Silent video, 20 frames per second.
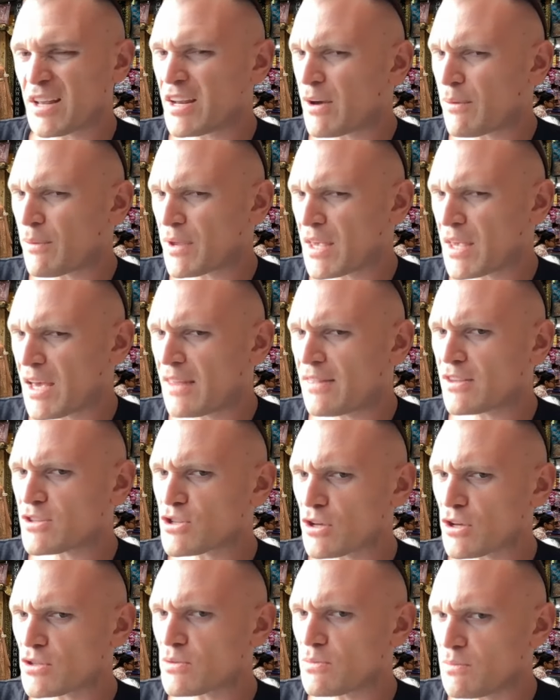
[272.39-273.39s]
And now, again,
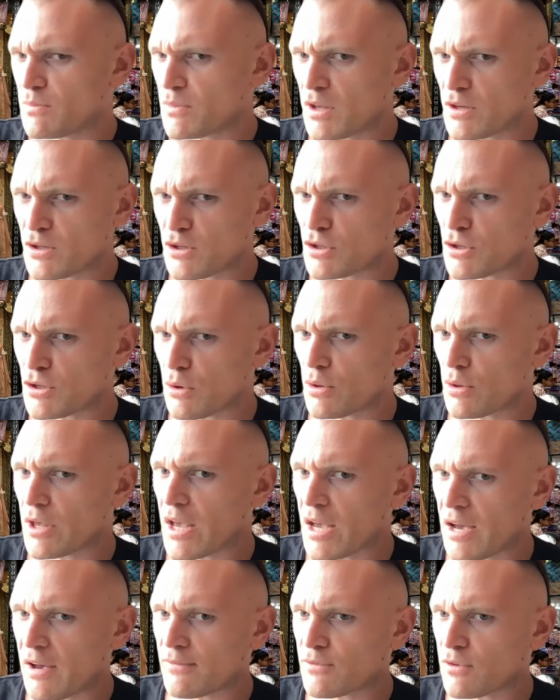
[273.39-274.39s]
this doesn't necessarily
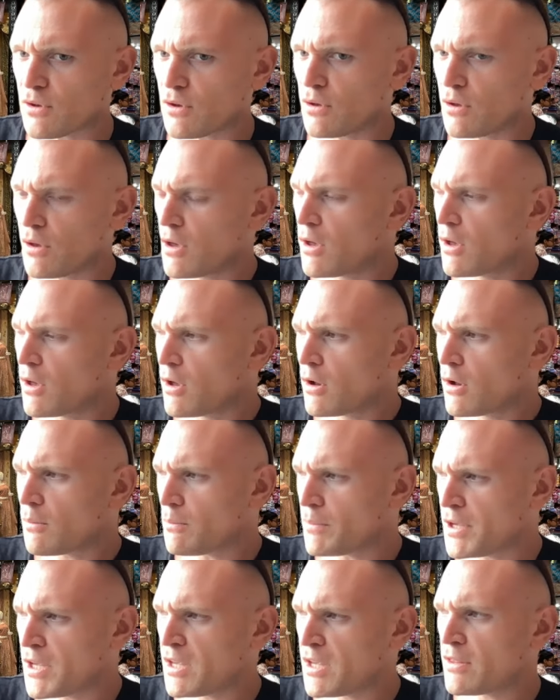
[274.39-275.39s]
have to
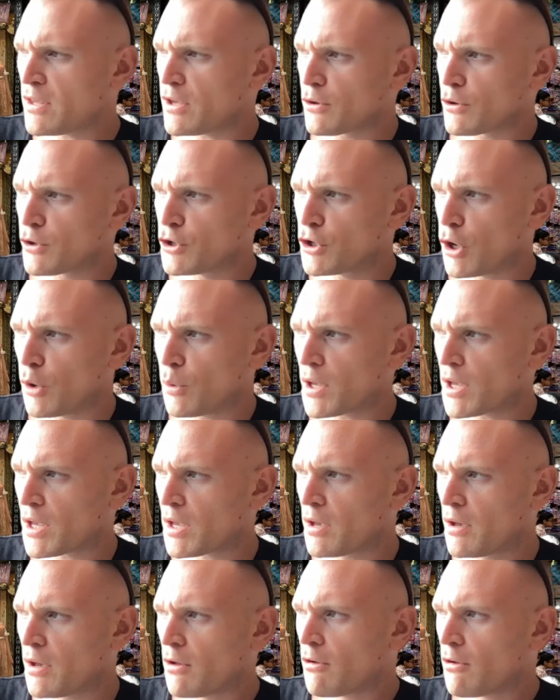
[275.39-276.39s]
be that you're
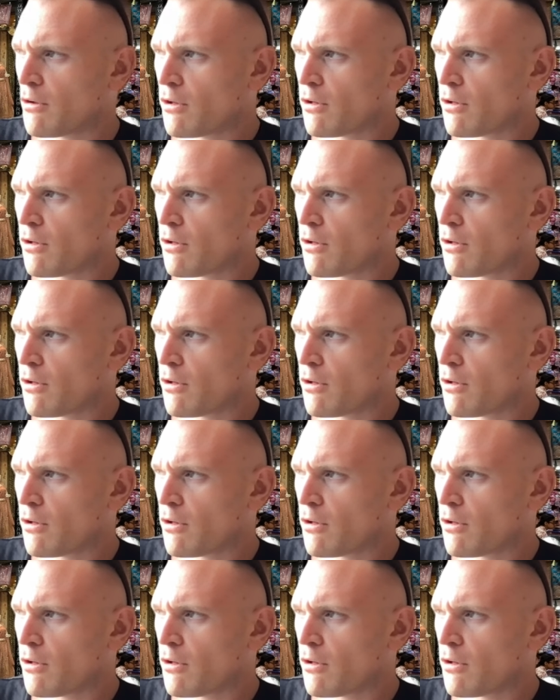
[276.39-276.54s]
going